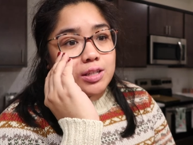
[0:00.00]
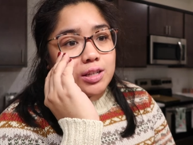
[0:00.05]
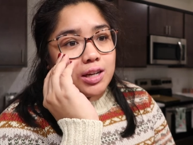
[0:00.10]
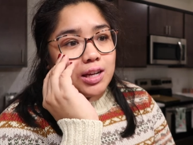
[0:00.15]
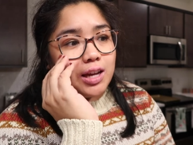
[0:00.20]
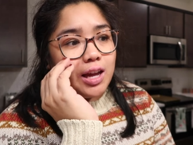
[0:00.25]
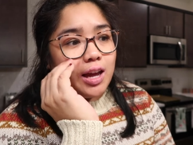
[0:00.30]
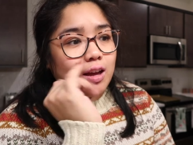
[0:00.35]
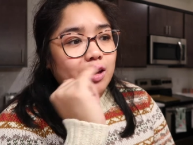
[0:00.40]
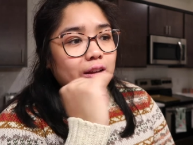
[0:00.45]
it's
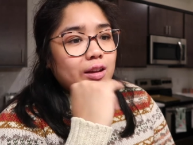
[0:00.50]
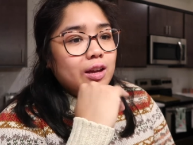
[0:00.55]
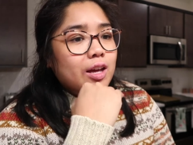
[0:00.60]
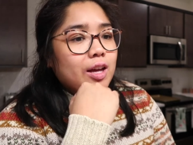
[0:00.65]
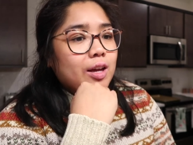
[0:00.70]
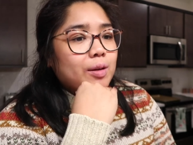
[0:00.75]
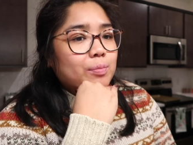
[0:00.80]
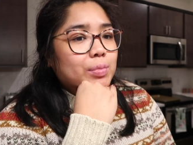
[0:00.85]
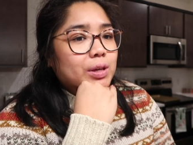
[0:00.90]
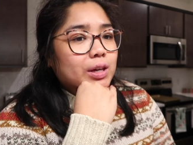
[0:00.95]
gonna get
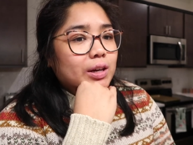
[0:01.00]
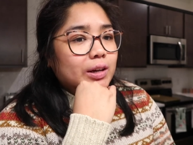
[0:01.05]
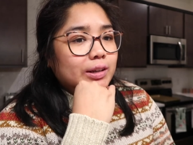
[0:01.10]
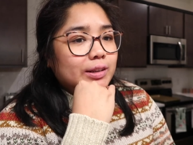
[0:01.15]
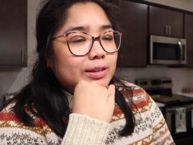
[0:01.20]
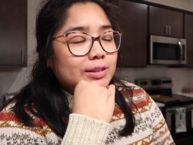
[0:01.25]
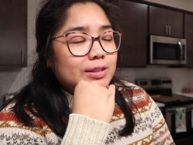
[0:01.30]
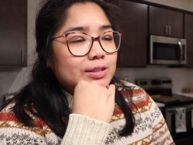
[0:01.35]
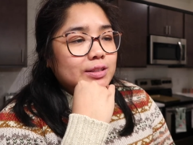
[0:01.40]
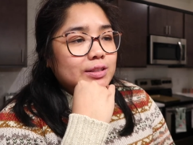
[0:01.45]

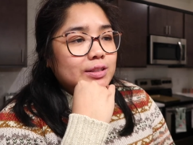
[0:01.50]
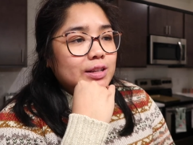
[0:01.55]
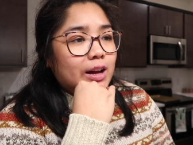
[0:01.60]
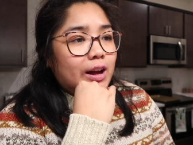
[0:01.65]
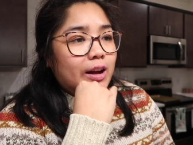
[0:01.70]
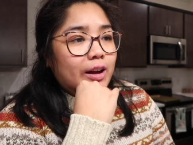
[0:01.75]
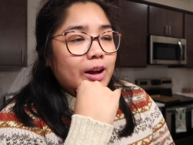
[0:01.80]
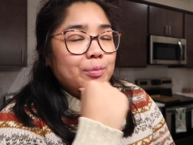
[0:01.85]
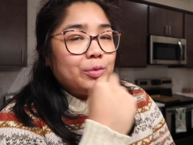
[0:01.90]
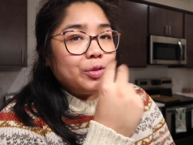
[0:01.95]
because
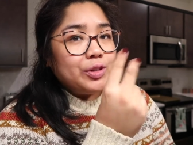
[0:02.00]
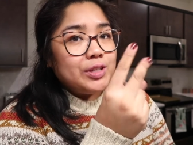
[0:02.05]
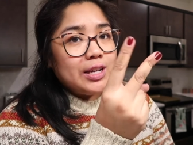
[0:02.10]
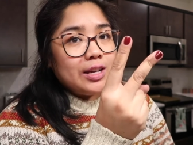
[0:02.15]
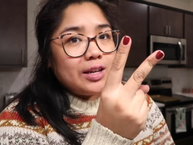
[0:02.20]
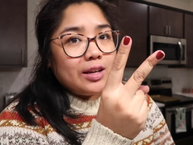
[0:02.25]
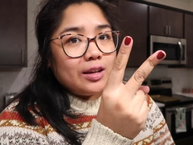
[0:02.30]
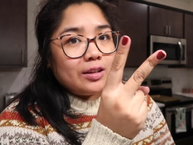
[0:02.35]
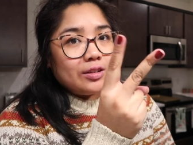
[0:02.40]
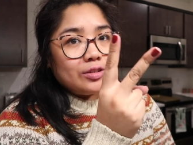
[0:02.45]
I'm only
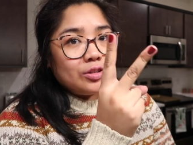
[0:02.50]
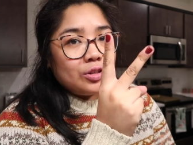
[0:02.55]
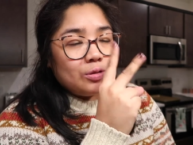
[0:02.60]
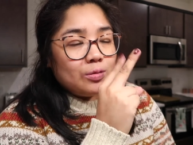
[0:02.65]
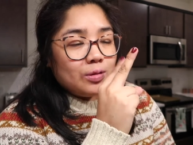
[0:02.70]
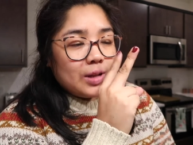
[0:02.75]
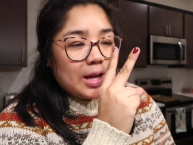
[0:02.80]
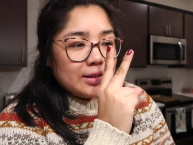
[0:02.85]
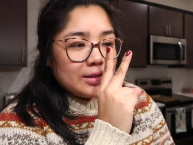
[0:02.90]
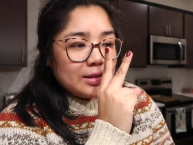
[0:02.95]
taking
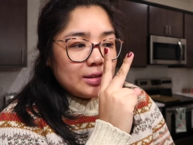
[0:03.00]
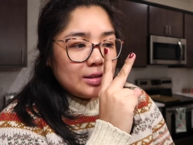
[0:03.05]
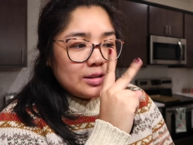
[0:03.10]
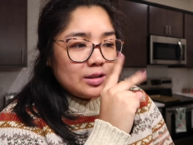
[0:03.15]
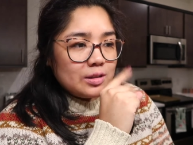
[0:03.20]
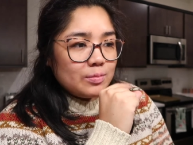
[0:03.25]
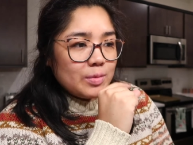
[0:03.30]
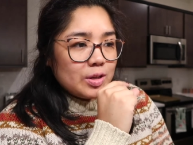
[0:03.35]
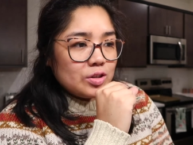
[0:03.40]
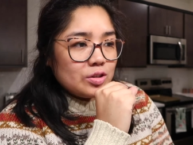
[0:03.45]
two classes
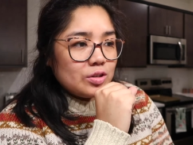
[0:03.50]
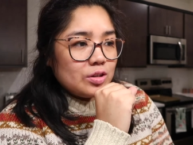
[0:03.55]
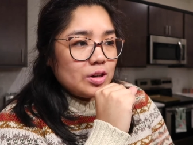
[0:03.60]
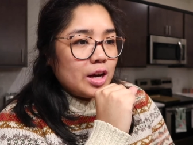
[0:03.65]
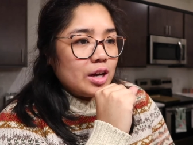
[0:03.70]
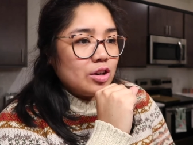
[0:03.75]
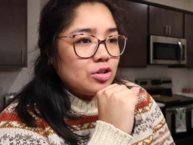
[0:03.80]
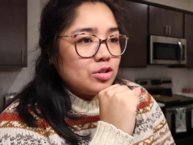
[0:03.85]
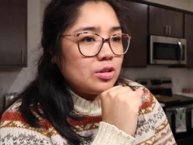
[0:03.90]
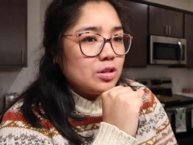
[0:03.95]
this semester
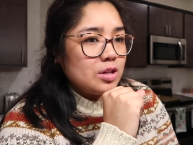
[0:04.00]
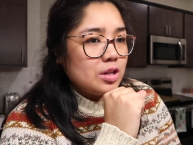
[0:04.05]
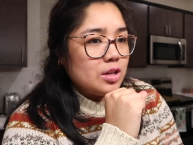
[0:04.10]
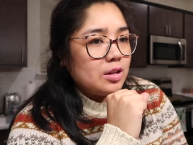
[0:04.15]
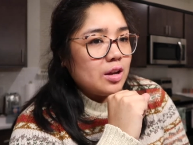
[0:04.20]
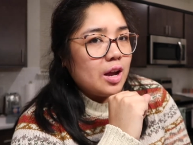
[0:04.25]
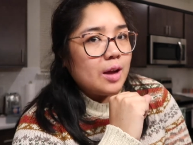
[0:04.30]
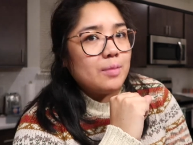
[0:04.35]
actually.